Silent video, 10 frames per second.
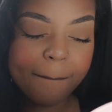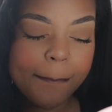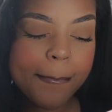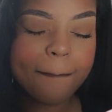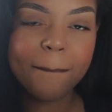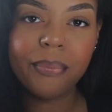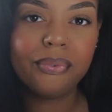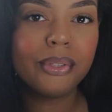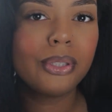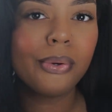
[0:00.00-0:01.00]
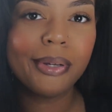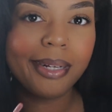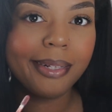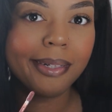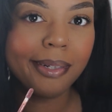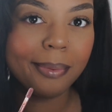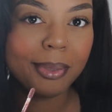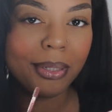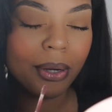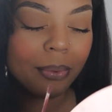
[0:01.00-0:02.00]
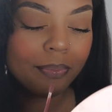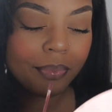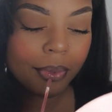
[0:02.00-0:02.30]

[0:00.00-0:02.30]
Feels so good in the lips, you know?